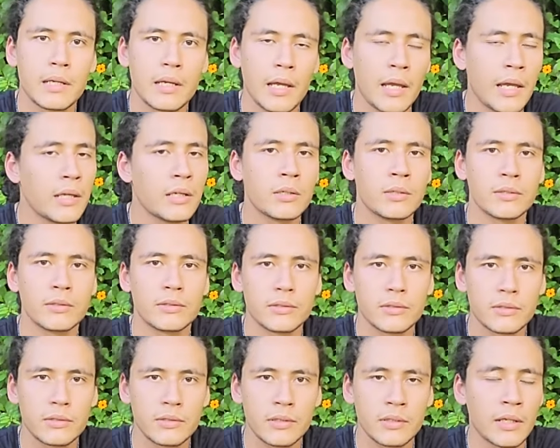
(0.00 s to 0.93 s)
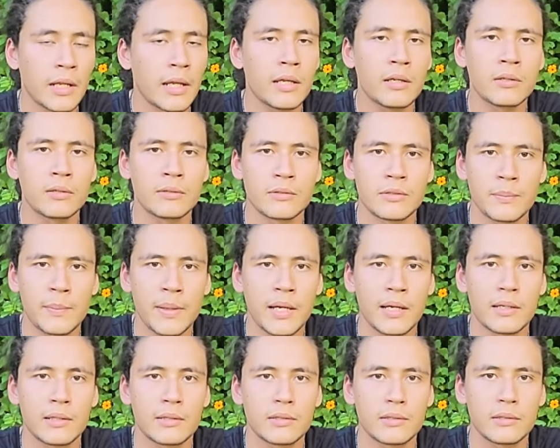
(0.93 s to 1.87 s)
Aeons and aeons
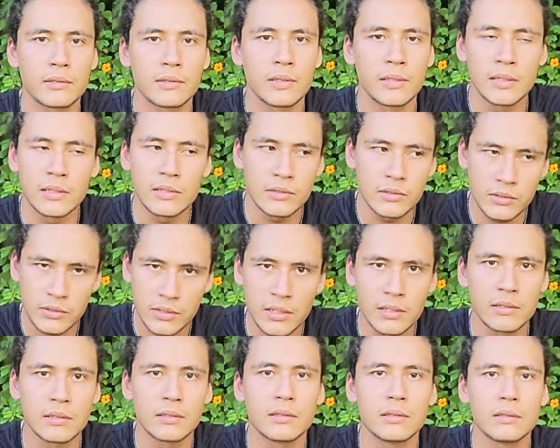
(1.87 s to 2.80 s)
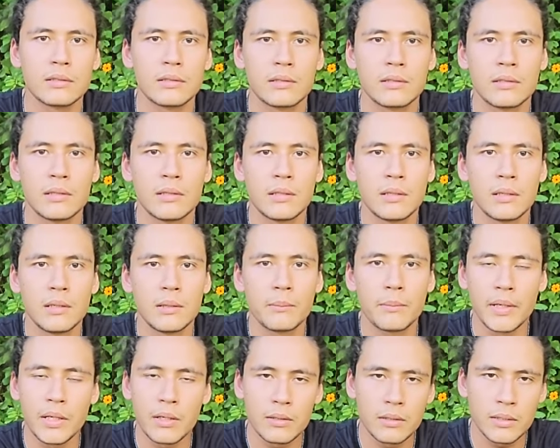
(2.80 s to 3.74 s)
pass, and he is stunted,
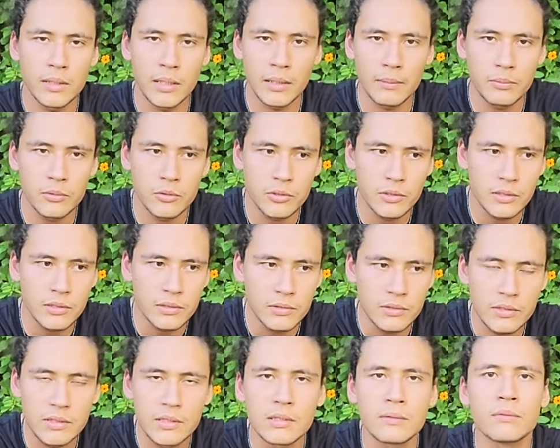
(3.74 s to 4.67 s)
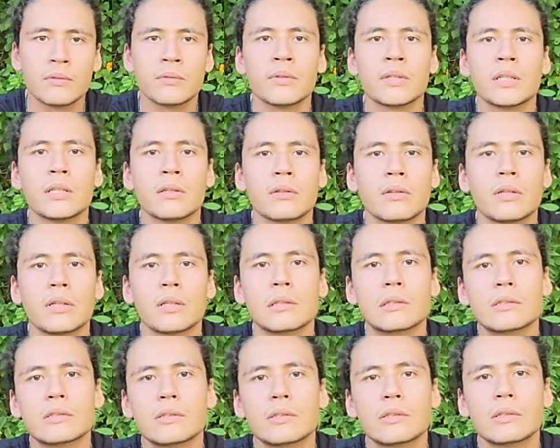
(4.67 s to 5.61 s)
barely able to conceive of any
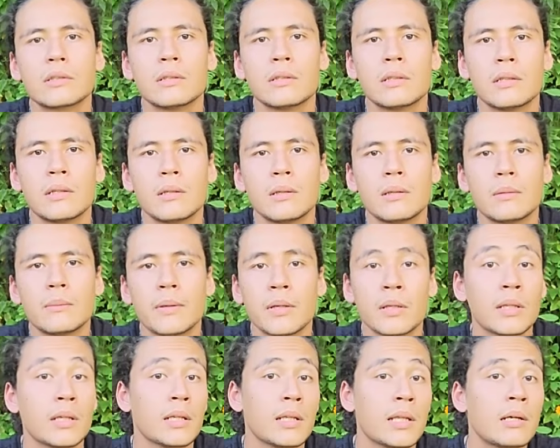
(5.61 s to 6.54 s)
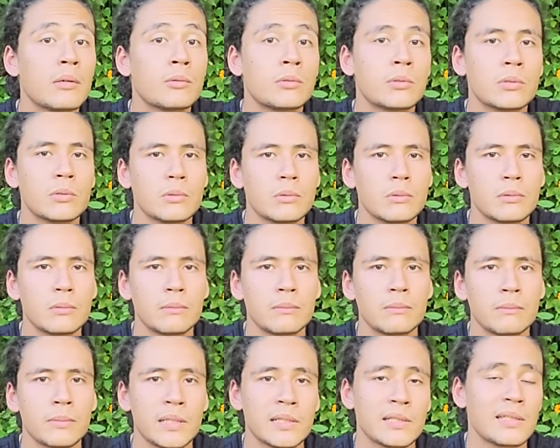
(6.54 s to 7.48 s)
thoughts, barely allowed to,
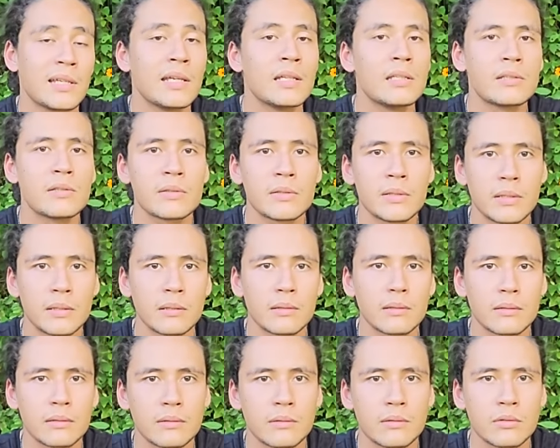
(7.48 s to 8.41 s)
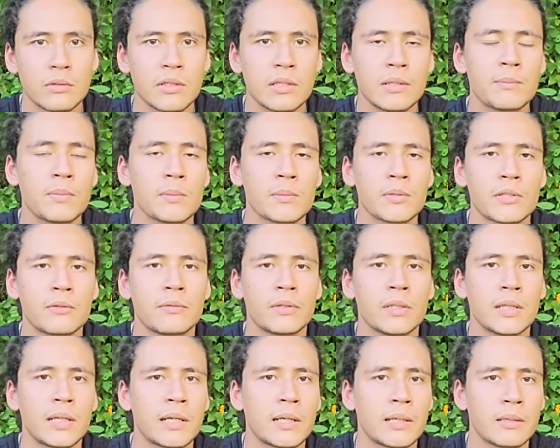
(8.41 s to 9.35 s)
because instinct to keep himself
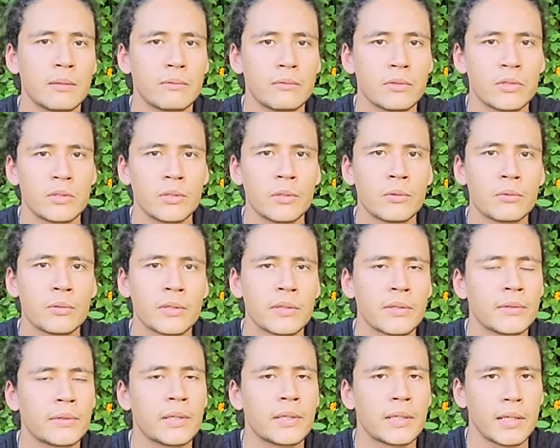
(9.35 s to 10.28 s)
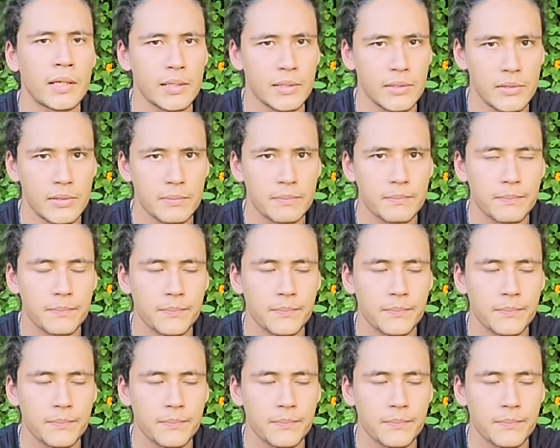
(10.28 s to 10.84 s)
alive is the only thing that guides him.